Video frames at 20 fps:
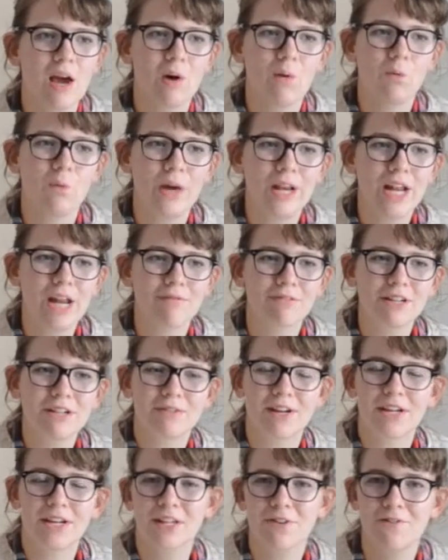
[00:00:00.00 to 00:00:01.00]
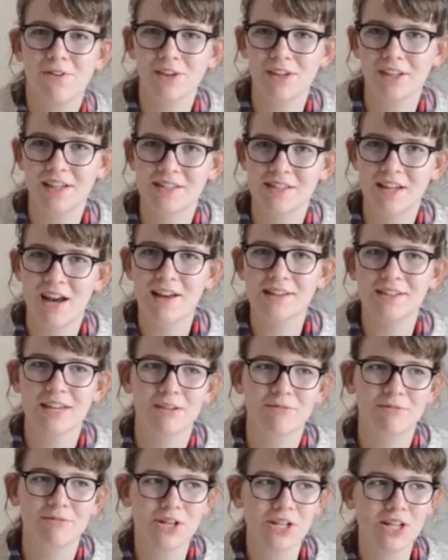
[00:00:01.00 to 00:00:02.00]
when I reread The Fault in Our Stars
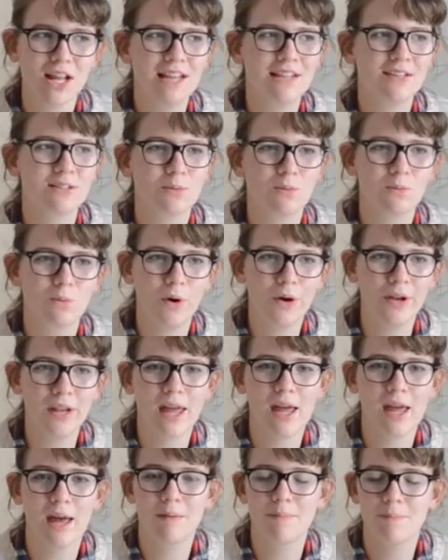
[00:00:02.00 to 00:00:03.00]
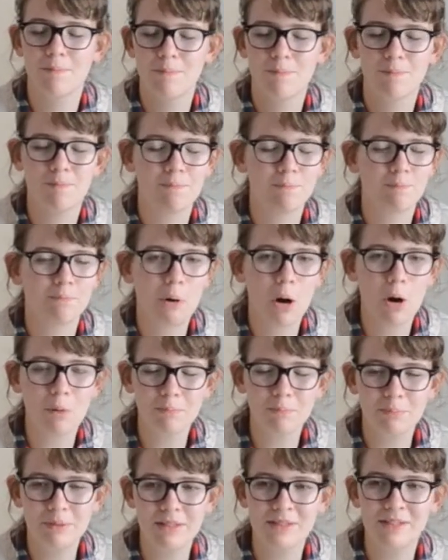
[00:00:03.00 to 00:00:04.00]
I realised what a
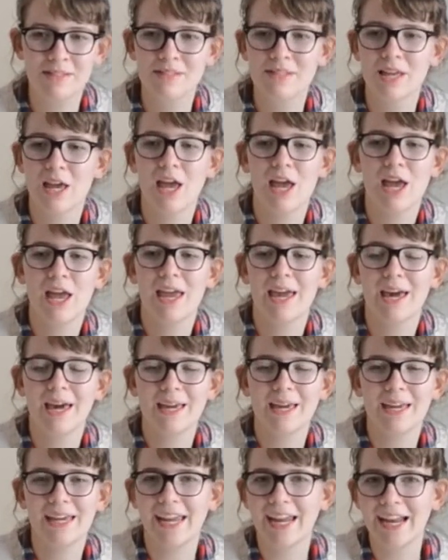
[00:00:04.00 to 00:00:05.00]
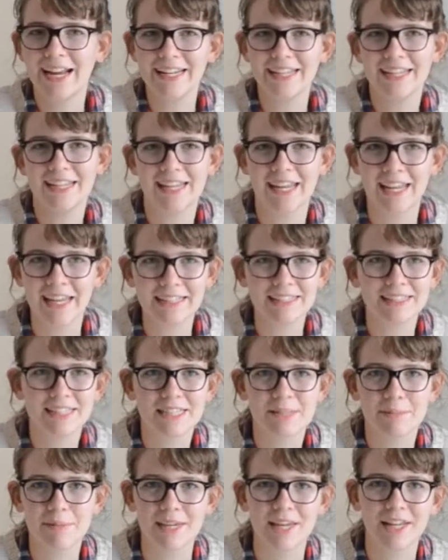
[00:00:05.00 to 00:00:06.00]
pompous idiot he is at
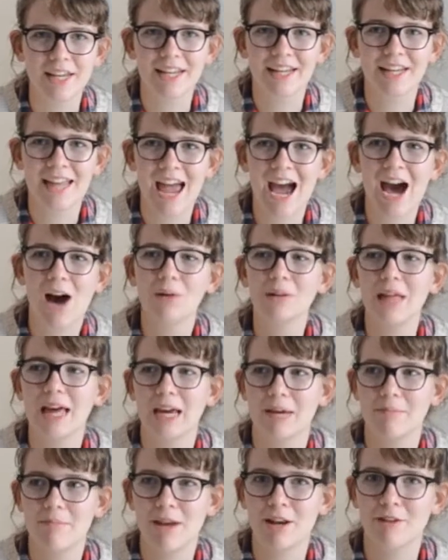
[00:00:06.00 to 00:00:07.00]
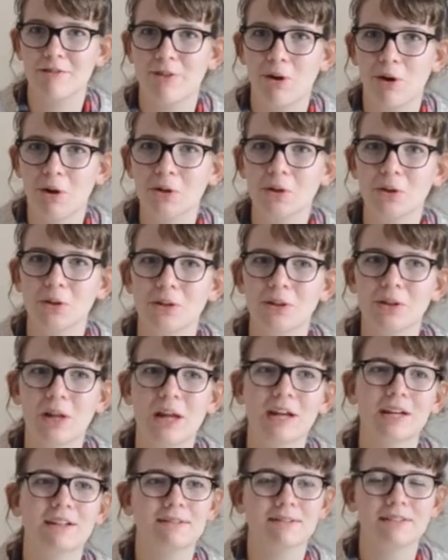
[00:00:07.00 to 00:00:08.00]
the beginning and how like metaphorical and
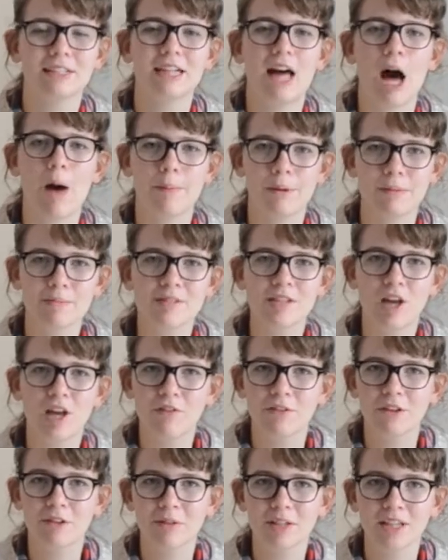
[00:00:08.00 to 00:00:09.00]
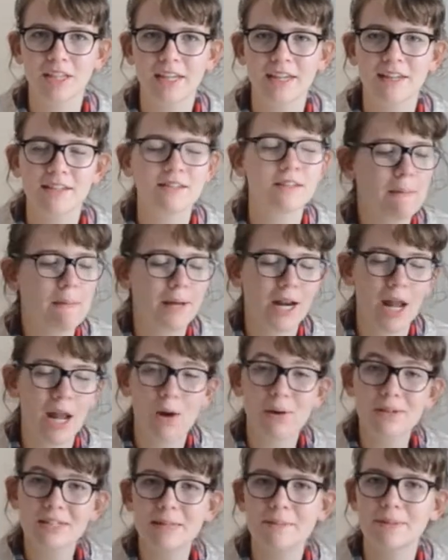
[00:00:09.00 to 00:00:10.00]
like up himself he really is. But I
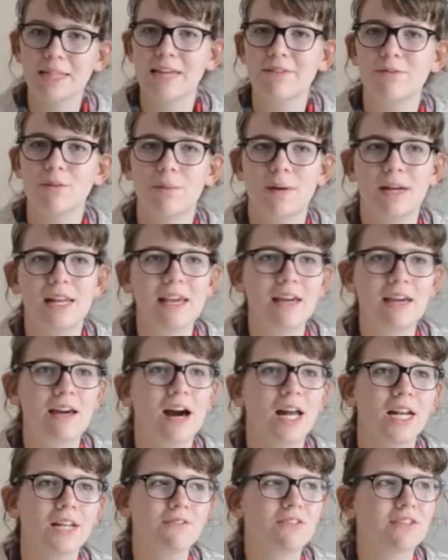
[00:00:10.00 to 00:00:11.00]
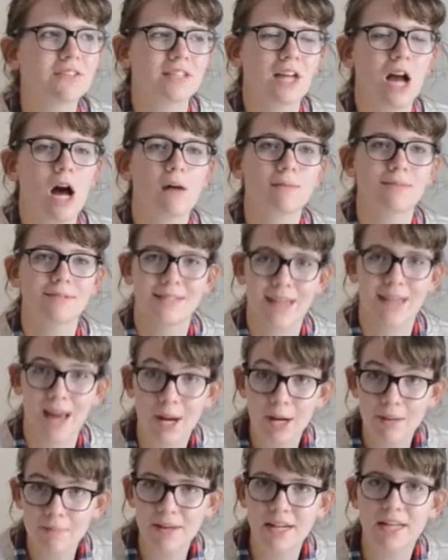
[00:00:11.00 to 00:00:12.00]
honestly believe that when he kind of just calms
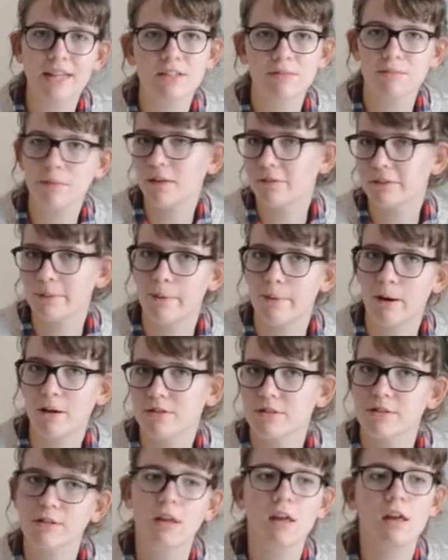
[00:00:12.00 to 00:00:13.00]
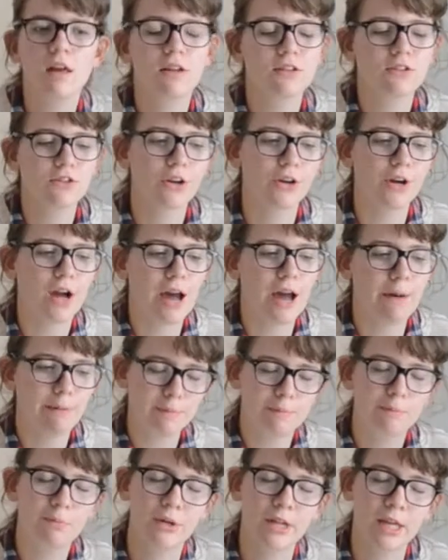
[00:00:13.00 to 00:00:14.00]
down a bit, he's a lovely person. So I would
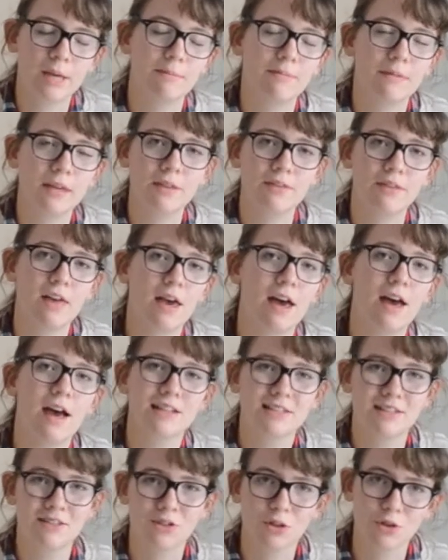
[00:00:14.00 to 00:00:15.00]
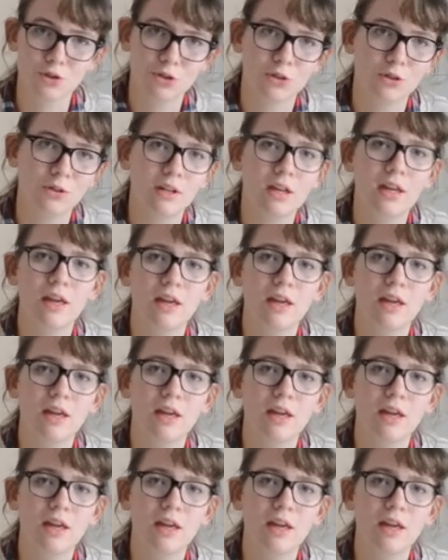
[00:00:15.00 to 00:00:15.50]
put him in there as a social